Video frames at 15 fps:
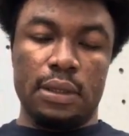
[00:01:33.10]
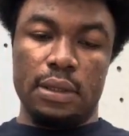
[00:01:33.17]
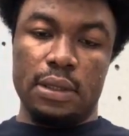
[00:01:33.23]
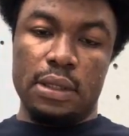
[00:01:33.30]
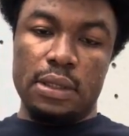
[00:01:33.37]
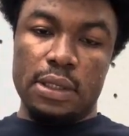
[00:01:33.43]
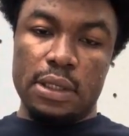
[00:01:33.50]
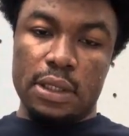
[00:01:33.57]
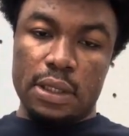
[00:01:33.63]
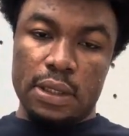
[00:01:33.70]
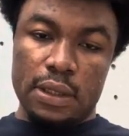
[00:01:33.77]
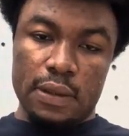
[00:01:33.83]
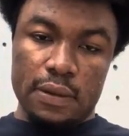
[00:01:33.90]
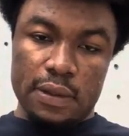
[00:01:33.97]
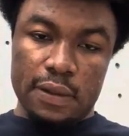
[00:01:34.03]
let's say
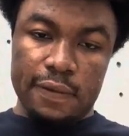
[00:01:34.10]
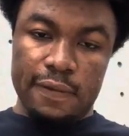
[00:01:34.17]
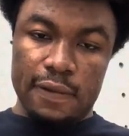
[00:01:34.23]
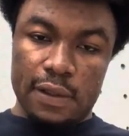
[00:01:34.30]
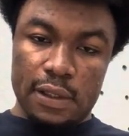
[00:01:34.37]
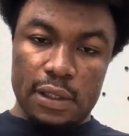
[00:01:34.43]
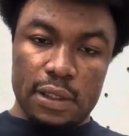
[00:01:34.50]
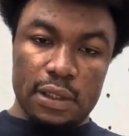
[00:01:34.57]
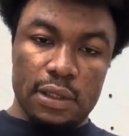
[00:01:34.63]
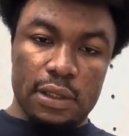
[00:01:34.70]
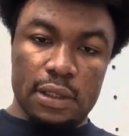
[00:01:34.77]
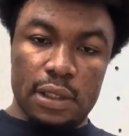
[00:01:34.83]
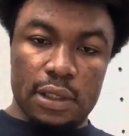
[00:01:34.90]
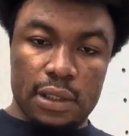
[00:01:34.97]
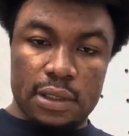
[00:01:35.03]
there was a flood in
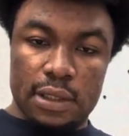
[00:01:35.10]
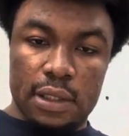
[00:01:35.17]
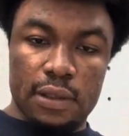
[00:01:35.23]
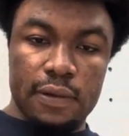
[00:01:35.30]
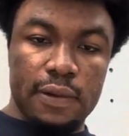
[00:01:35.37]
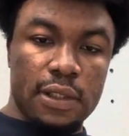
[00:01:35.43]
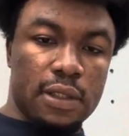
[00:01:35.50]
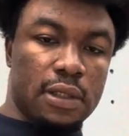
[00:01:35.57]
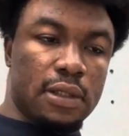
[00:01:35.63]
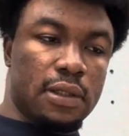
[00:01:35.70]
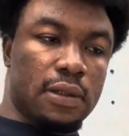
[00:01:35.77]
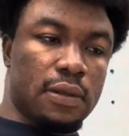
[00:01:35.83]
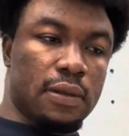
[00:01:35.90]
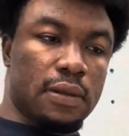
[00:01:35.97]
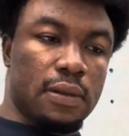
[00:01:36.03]
Alexandria,
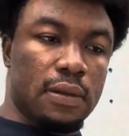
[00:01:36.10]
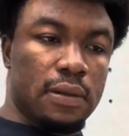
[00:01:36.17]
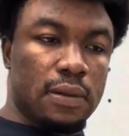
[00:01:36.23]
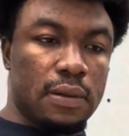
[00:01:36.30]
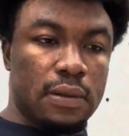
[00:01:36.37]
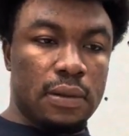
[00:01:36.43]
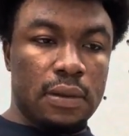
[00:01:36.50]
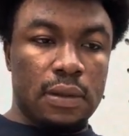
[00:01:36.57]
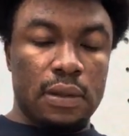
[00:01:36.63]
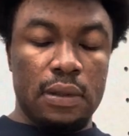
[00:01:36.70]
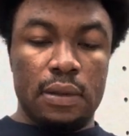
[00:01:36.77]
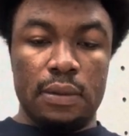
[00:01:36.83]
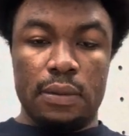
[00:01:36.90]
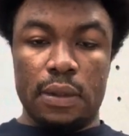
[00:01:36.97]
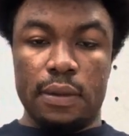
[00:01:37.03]
or
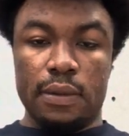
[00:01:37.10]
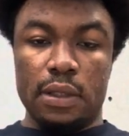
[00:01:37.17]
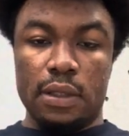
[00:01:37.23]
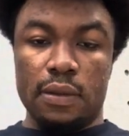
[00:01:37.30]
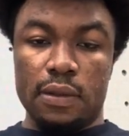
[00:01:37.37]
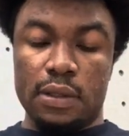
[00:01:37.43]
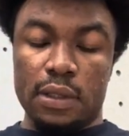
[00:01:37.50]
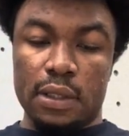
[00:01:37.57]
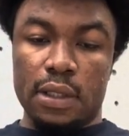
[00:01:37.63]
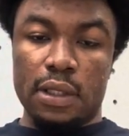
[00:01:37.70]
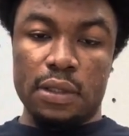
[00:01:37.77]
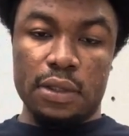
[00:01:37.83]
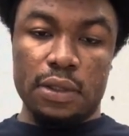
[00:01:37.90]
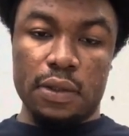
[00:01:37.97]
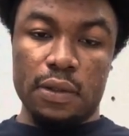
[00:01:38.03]
maybe there was a
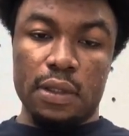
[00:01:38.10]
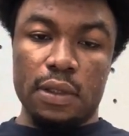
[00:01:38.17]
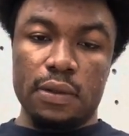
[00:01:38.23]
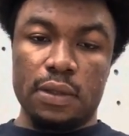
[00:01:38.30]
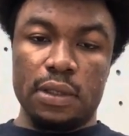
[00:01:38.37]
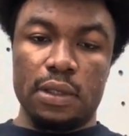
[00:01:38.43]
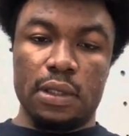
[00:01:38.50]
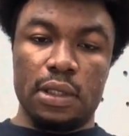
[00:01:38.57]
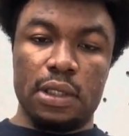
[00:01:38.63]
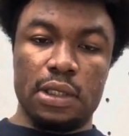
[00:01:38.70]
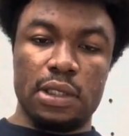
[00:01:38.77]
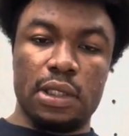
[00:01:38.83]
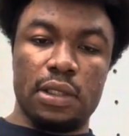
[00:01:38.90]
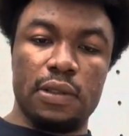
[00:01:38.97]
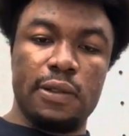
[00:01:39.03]
gun shootout in
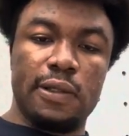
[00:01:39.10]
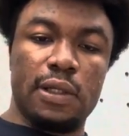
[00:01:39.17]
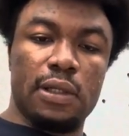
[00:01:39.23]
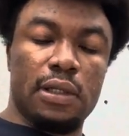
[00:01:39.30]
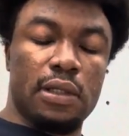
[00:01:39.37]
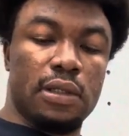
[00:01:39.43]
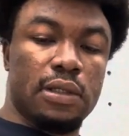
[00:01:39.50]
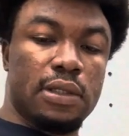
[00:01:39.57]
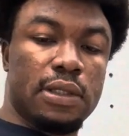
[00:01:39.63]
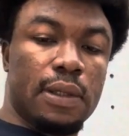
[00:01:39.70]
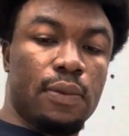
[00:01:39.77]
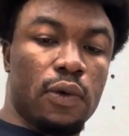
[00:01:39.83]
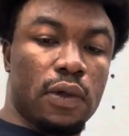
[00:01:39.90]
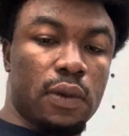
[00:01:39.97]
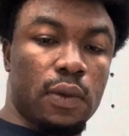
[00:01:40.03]
Alexandria, and
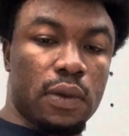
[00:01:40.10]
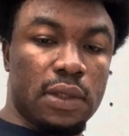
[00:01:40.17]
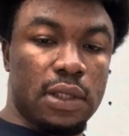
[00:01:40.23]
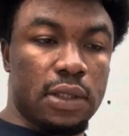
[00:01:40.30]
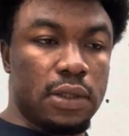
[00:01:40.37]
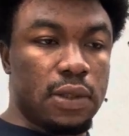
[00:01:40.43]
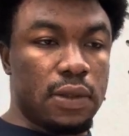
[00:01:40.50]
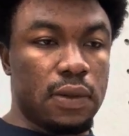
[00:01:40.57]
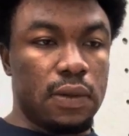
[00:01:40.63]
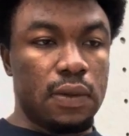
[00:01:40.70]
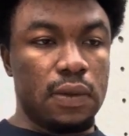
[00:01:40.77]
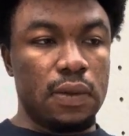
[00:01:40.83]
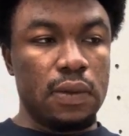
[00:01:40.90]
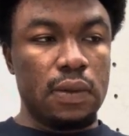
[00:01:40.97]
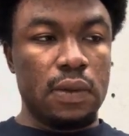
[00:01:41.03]
someone wanted
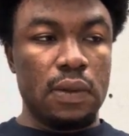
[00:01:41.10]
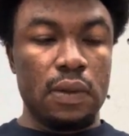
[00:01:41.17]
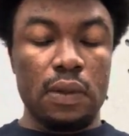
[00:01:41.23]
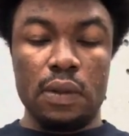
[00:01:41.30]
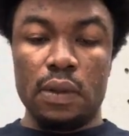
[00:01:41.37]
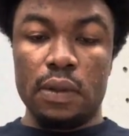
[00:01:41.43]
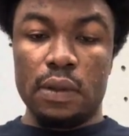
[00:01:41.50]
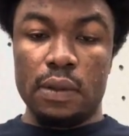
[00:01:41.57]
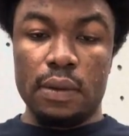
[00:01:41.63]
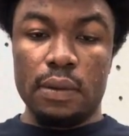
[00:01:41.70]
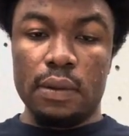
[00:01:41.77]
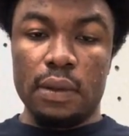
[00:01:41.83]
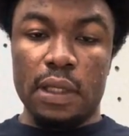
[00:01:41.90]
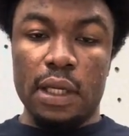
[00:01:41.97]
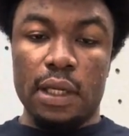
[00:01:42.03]
to,
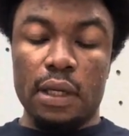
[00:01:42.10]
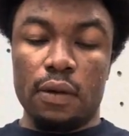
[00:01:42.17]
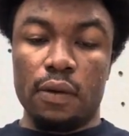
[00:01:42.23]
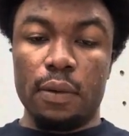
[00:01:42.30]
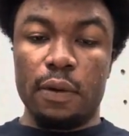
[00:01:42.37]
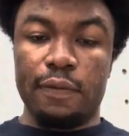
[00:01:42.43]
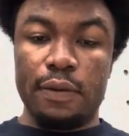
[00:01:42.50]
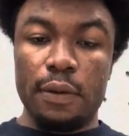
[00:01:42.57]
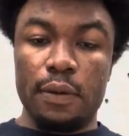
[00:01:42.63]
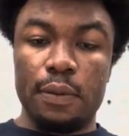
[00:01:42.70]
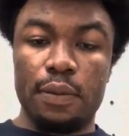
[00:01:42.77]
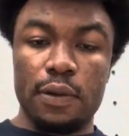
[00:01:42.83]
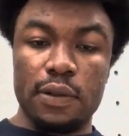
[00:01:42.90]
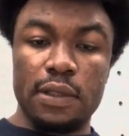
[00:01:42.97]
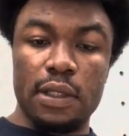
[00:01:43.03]
like a group of people
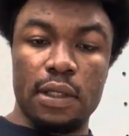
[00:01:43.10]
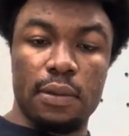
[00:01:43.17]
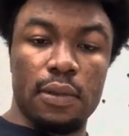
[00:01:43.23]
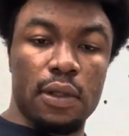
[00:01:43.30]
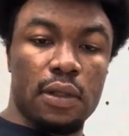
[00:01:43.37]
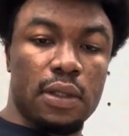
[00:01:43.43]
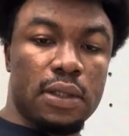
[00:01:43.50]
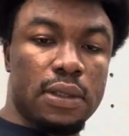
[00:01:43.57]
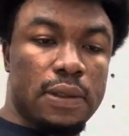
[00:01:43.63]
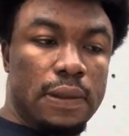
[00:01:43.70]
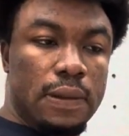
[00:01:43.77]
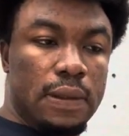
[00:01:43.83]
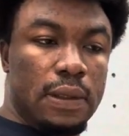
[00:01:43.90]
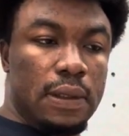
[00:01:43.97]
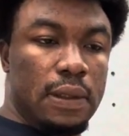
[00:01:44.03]
posted about it.
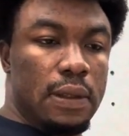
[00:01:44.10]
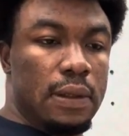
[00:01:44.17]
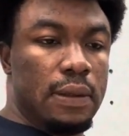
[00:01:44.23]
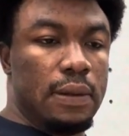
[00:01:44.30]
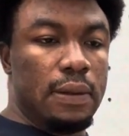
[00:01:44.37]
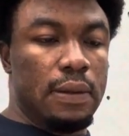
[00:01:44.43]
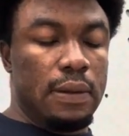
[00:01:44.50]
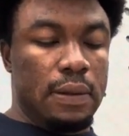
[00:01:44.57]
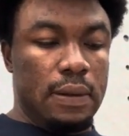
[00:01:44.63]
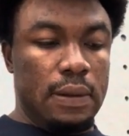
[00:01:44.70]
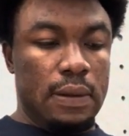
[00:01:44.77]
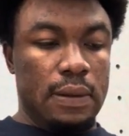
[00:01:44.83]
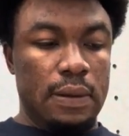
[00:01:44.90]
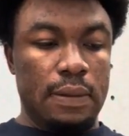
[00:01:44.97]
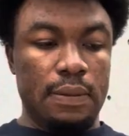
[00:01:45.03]

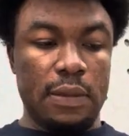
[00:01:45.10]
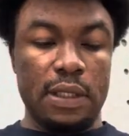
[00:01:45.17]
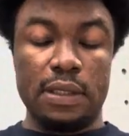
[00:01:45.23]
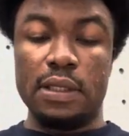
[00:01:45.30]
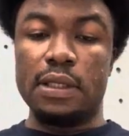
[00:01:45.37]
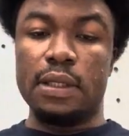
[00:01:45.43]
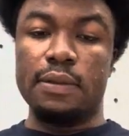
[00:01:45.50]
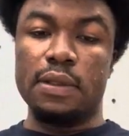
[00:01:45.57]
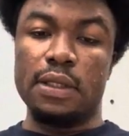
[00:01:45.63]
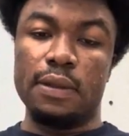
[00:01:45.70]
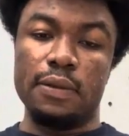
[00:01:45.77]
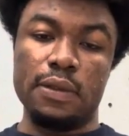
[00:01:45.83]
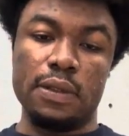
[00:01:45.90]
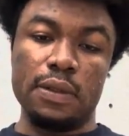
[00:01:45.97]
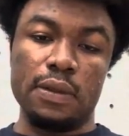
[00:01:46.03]
My system is
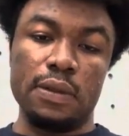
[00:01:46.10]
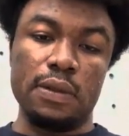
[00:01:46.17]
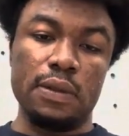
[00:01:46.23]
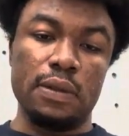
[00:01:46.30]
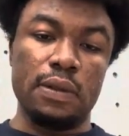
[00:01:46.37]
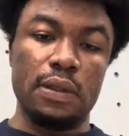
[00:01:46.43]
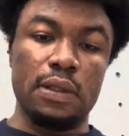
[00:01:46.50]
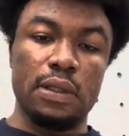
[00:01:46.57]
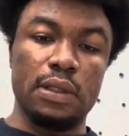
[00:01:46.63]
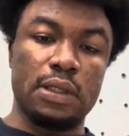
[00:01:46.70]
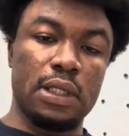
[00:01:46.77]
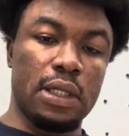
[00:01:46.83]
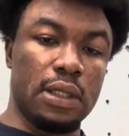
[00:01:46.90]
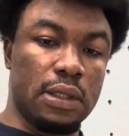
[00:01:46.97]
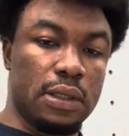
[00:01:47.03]
able to
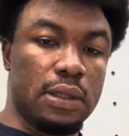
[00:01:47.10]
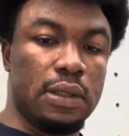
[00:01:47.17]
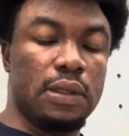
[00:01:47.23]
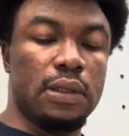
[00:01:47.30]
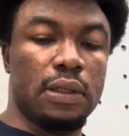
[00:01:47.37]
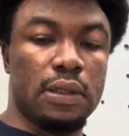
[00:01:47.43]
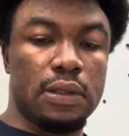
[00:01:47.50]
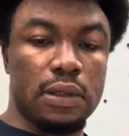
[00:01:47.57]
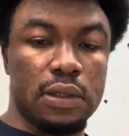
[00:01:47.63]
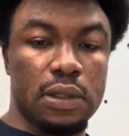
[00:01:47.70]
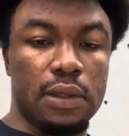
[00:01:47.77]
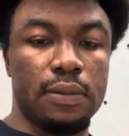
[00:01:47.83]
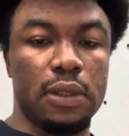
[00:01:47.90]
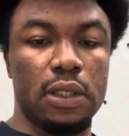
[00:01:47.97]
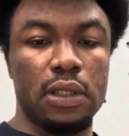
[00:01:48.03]
scan social
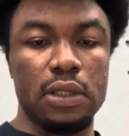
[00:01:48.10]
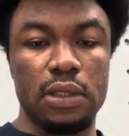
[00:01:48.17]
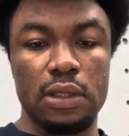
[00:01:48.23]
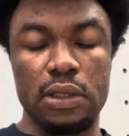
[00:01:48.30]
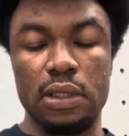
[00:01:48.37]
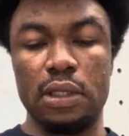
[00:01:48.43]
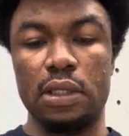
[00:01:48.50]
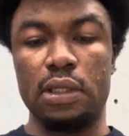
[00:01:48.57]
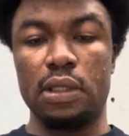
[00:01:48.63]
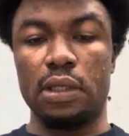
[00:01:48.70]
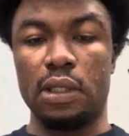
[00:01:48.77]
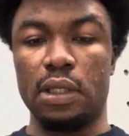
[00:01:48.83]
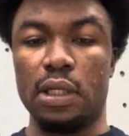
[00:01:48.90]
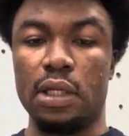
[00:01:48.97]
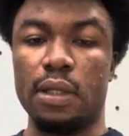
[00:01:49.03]
medias and
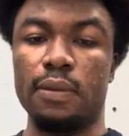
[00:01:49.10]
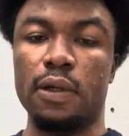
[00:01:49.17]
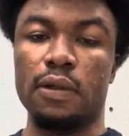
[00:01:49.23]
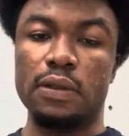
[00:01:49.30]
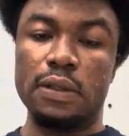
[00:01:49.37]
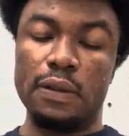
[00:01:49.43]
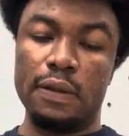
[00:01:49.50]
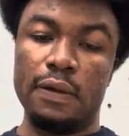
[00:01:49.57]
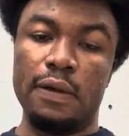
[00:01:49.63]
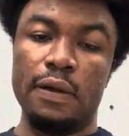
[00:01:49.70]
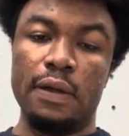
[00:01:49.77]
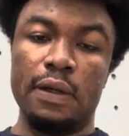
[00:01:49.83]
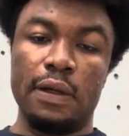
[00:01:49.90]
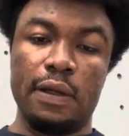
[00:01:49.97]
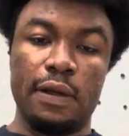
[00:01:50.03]
get about,
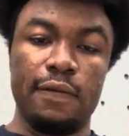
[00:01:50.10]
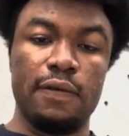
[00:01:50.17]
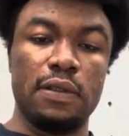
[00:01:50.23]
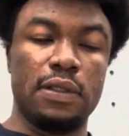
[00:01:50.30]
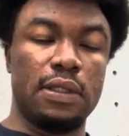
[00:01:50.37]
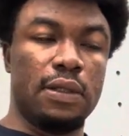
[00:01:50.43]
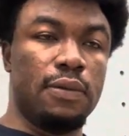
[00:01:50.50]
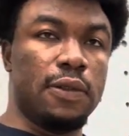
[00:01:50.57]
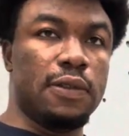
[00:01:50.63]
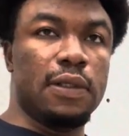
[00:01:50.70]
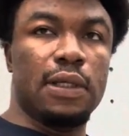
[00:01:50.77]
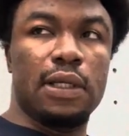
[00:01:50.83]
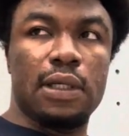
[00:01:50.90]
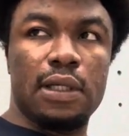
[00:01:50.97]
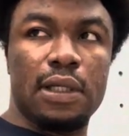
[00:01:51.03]
if it's able to
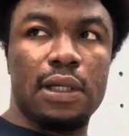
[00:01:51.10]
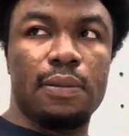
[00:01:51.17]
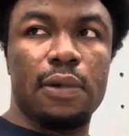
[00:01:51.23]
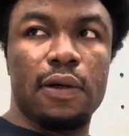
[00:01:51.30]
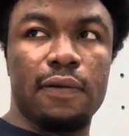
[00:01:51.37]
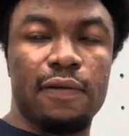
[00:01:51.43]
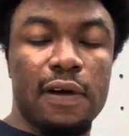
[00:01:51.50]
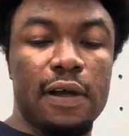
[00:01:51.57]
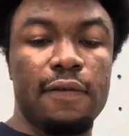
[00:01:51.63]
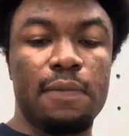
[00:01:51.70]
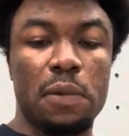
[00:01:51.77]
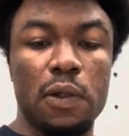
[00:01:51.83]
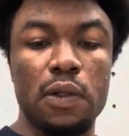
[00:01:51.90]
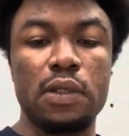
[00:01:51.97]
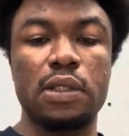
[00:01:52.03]
get about 5
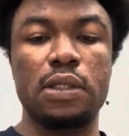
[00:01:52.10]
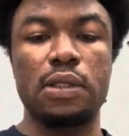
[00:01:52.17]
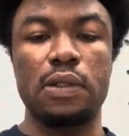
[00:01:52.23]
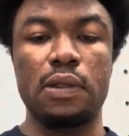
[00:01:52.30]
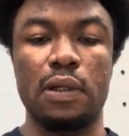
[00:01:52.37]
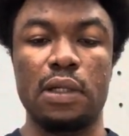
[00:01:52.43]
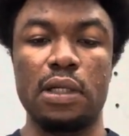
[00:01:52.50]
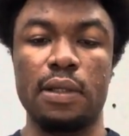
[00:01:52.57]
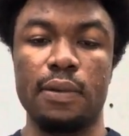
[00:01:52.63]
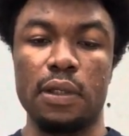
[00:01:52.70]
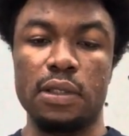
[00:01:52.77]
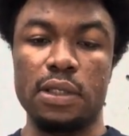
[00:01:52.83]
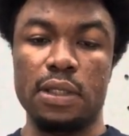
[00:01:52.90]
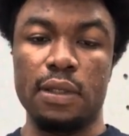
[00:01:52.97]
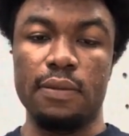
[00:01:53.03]
posts talking about the
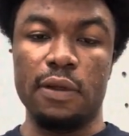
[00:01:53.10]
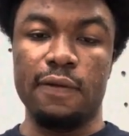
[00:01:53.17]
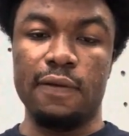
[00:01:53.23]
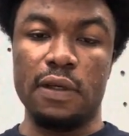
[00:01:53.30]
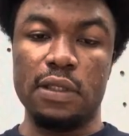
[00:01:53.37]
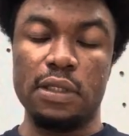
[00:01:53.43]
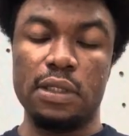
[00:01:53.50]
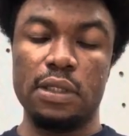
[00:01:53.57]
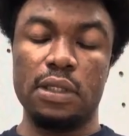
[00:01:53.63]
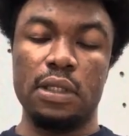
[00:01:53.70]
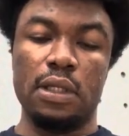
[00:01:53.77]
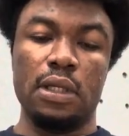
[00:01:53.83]
same events.